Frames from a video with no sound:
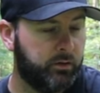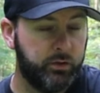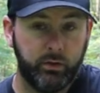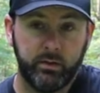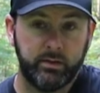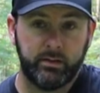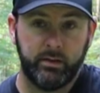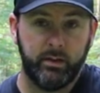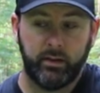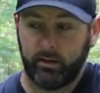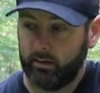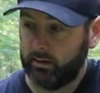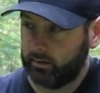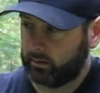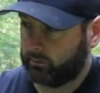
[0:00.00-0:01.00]
you can
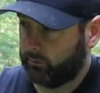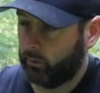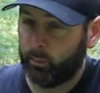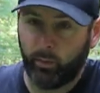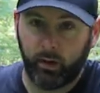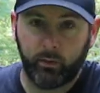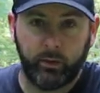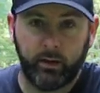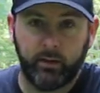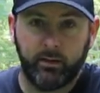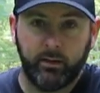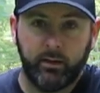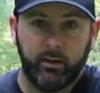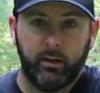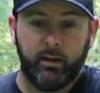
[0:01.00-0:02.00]
see it's full of buckwheat,
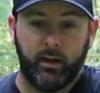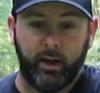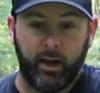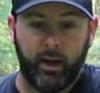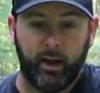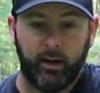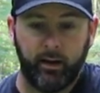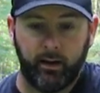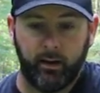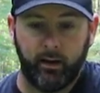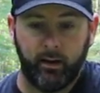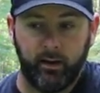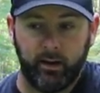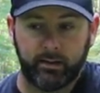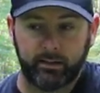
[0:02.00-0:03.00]
and
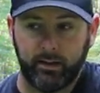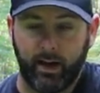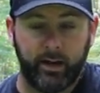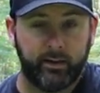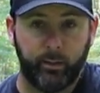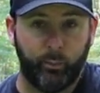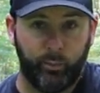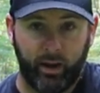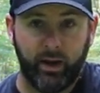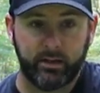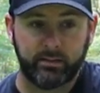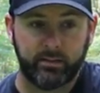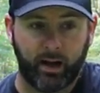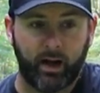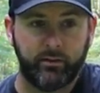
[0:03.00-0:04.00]
it's not the
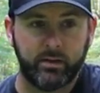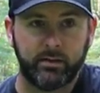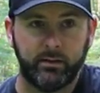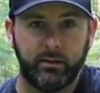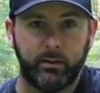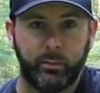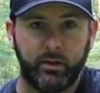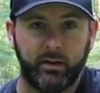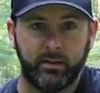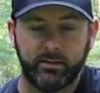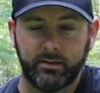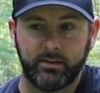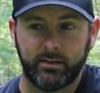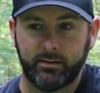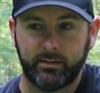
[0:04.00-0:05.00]
best, obviously,
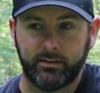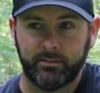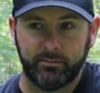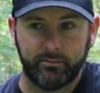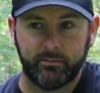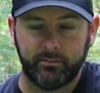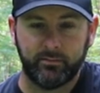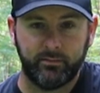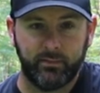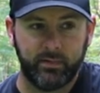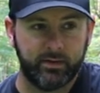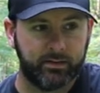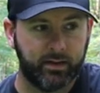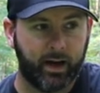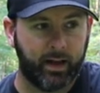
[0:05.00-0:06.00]
because it's
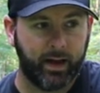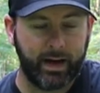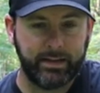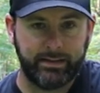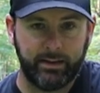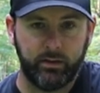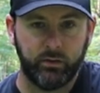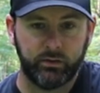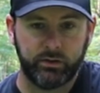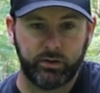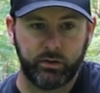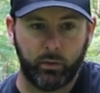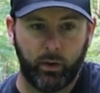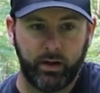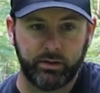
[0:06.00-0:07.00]
not ideal
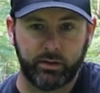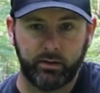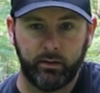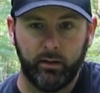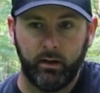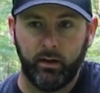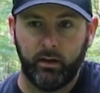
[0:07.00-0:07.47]
situation